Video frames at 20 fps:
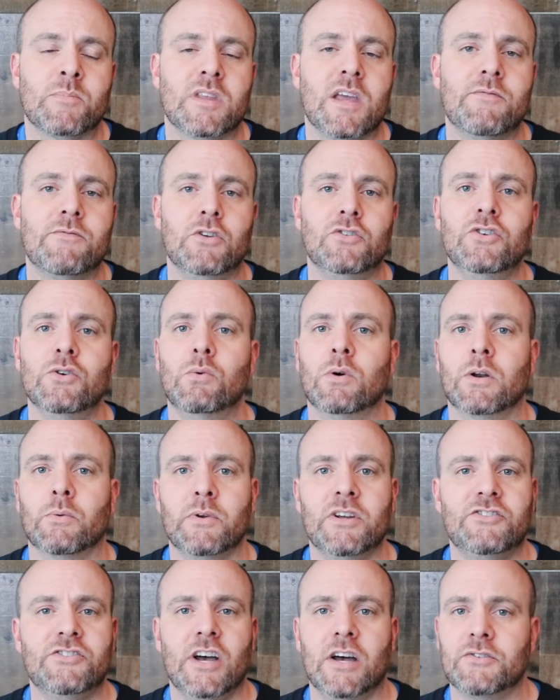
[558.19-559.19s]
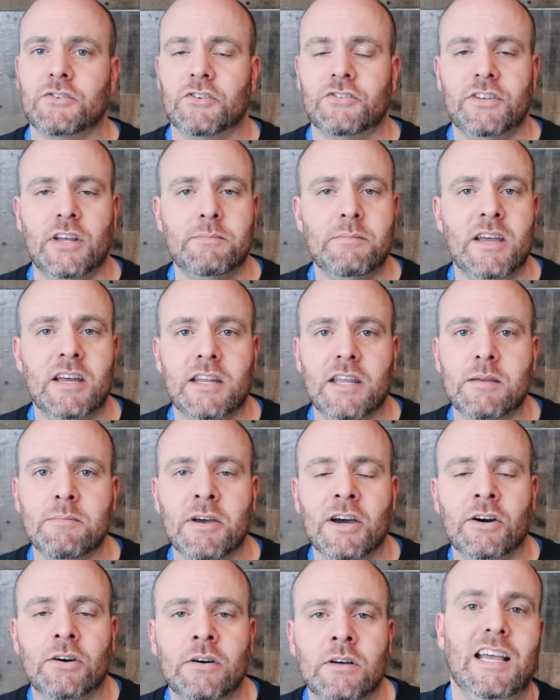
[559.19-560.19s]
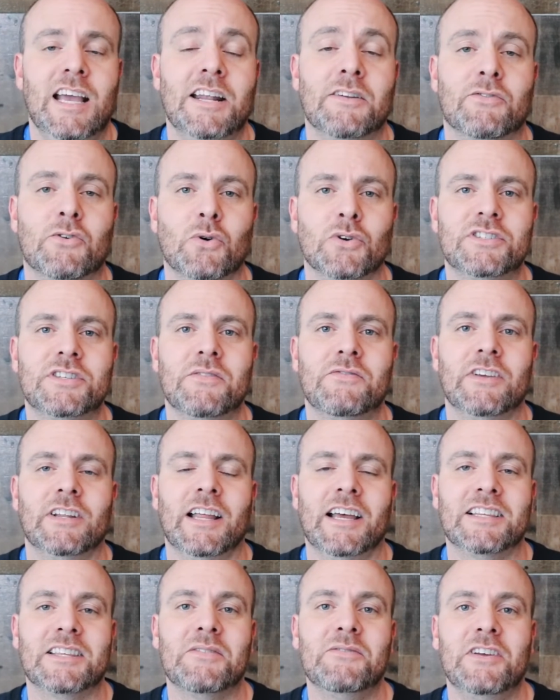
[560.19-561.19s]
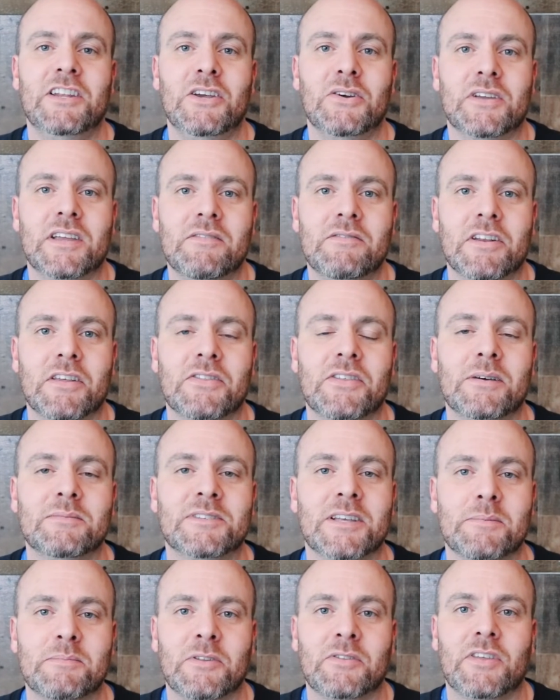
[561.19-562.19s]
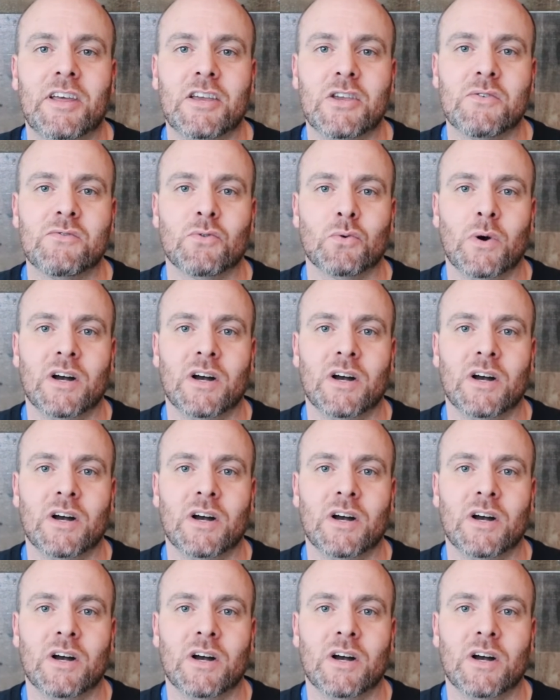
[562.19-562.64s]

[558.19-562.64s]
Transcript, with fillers: if you do want to reach out, just send me an email. And of course, if you like the video, give it a thumbs up, and thank you for